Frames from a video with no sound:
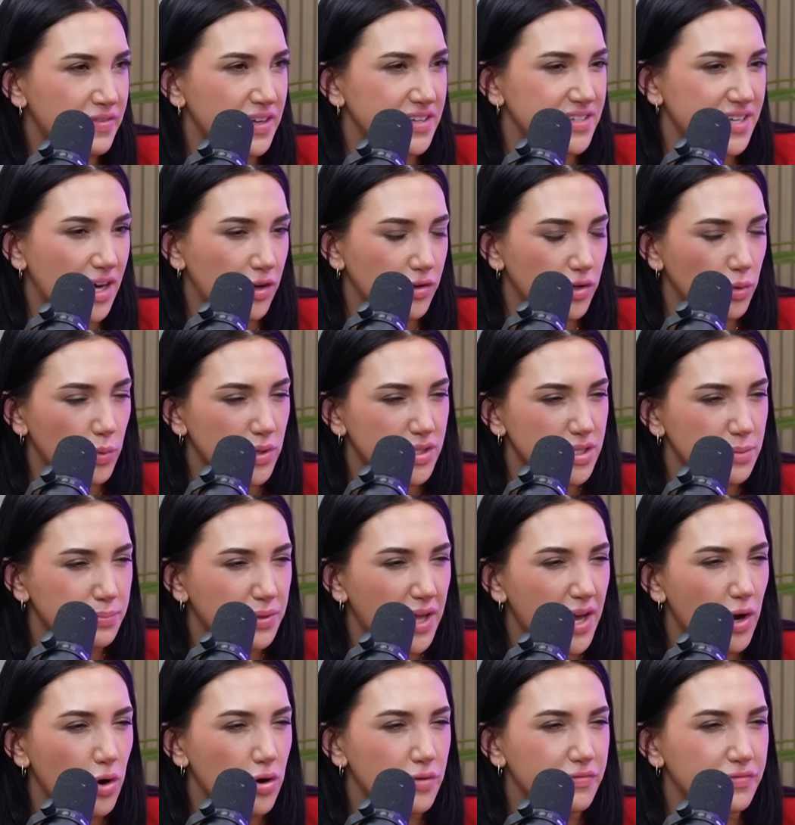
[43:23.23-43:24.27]
they tell you what to
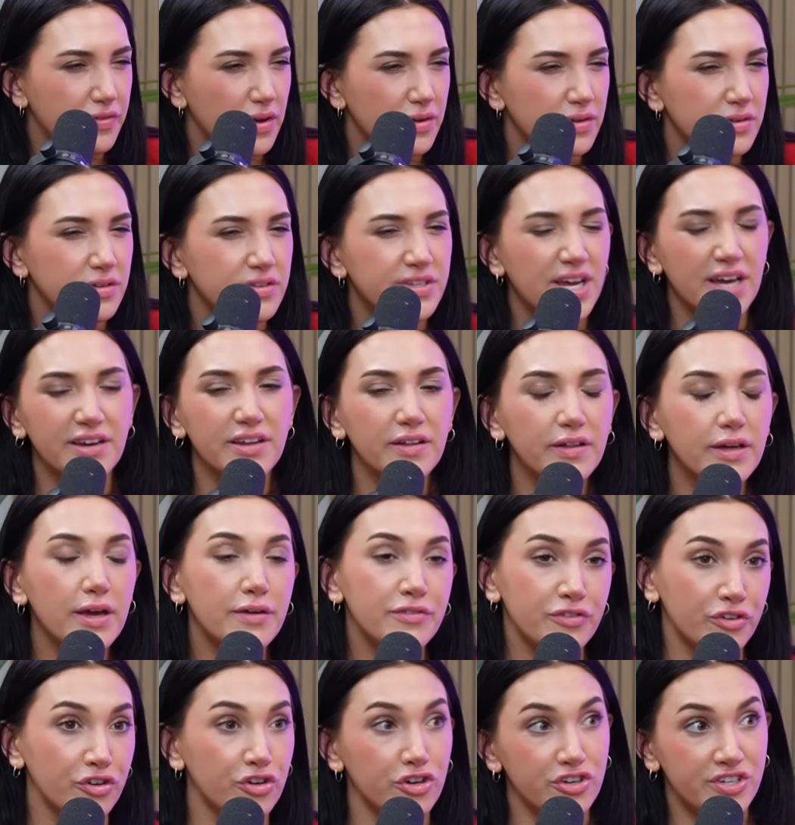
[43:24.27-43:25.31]
play, or if technically as
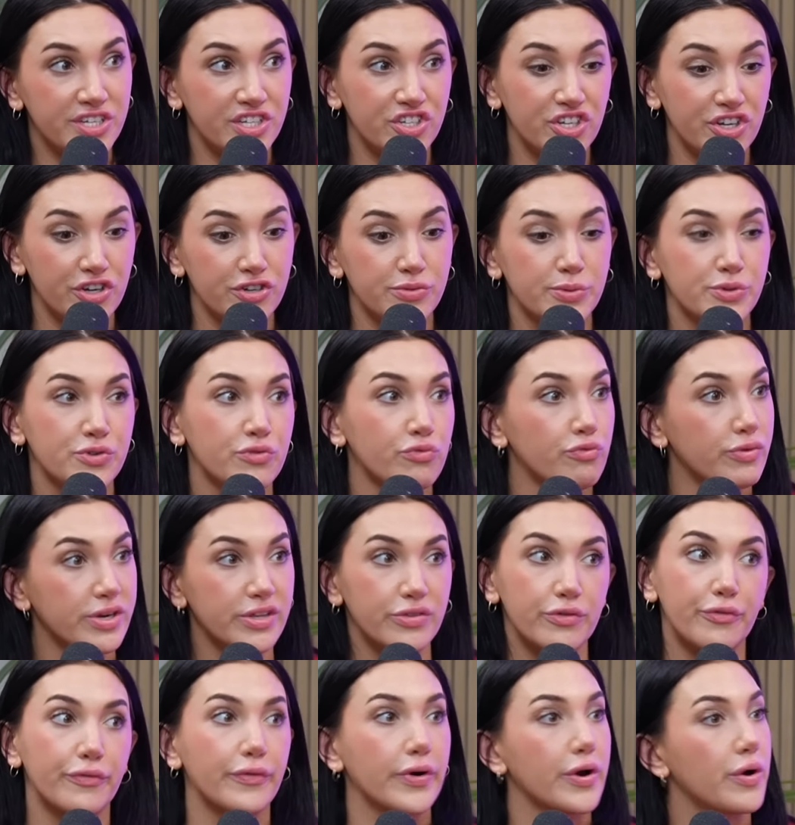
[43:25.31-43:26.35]
a good DJ you're supposed to read
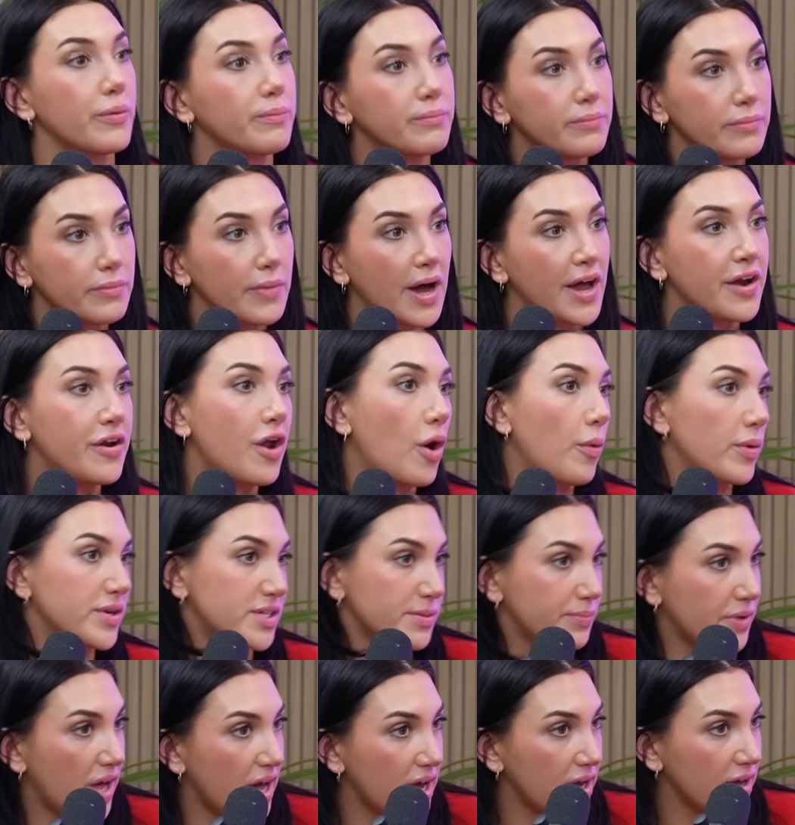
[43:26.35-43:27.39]
the room and know what to
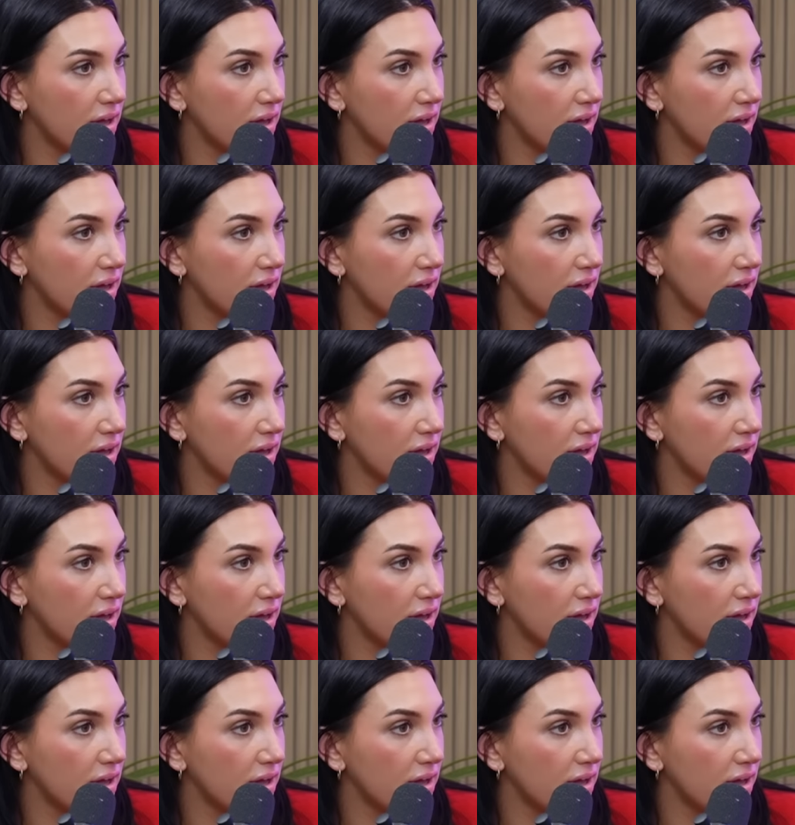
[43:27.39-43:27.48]
play.